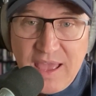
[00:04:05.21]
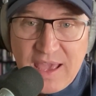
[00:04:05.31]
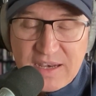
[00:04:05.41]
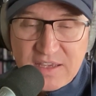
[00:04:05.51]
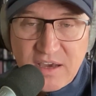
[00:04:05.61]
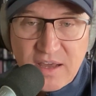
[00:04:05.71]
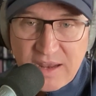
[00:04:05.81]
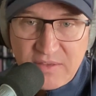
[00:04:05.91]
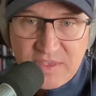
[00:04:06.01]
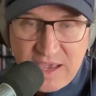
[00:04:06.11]
and cut
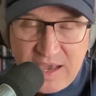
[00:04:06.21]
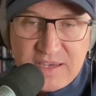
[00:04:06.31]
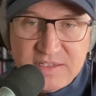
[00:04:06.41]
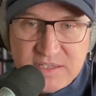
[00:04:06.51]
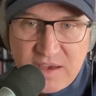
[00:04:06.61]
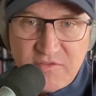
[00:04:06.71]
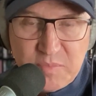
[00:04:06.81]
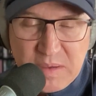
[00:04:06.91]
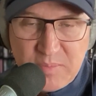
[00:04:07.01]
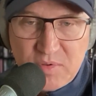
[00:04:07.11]
out the eyes
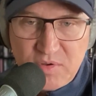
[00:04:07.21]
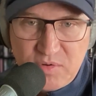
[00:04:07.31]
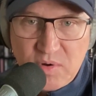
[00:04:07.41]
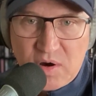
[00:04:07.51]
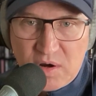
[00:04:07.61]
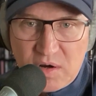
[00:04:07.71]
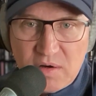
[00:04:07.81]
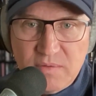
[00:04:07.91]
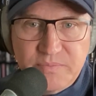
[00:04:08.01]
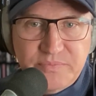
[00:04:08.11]
of people who are